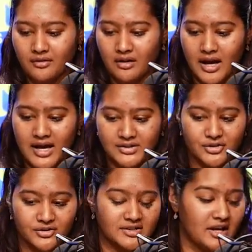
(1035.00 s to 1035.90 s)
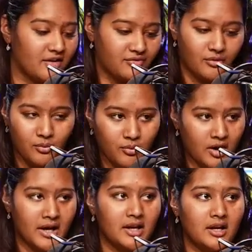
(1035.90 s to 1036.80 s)
Ask yourself,
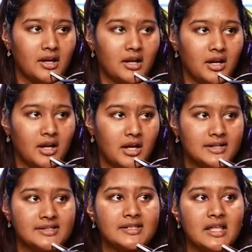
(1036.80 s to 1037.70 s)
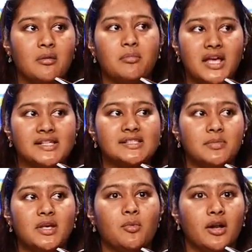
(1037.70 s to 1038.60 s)
what is it that makes
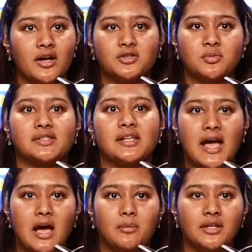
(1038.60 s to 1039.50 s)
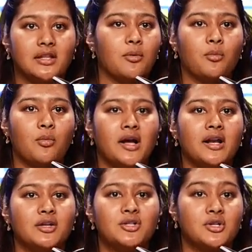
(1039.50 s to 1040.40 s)
me 100% happy? Like, what
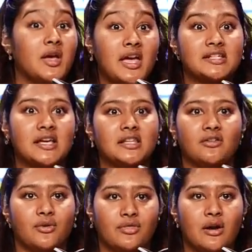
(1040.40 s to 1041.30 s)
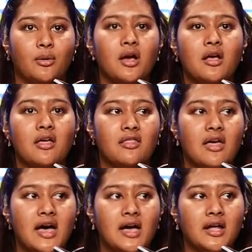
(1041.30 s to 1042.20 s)
can't I live without
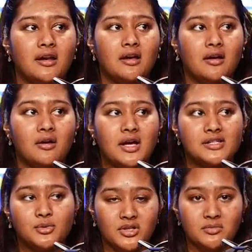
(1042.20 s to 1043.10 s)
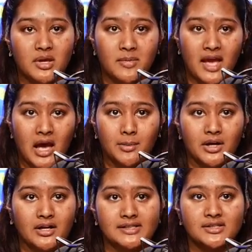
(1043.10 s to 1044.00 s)
that is going to make me happier? I
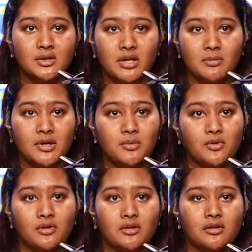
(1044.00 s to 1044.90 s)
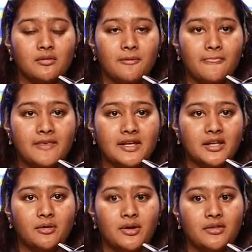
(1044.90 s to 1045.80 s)
see so many people
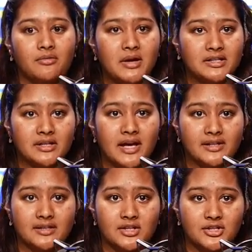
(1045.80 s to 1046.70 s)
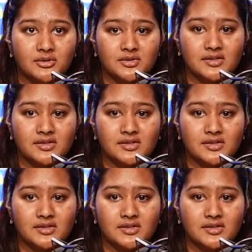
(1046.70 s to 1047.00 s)
dealing with mental health issues,